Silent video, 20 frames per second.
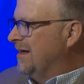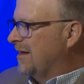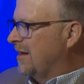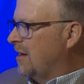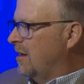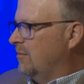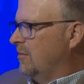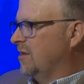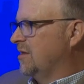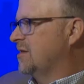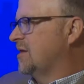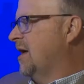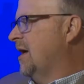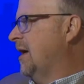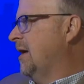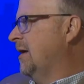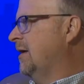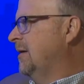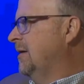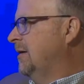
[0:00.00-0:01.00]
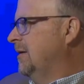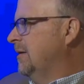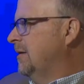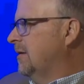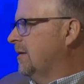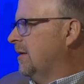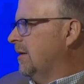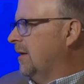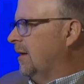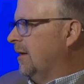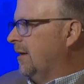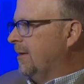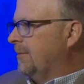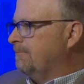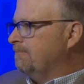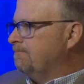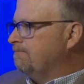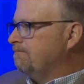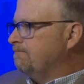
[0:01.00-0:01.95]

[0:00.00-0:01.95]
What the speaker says: come and say, no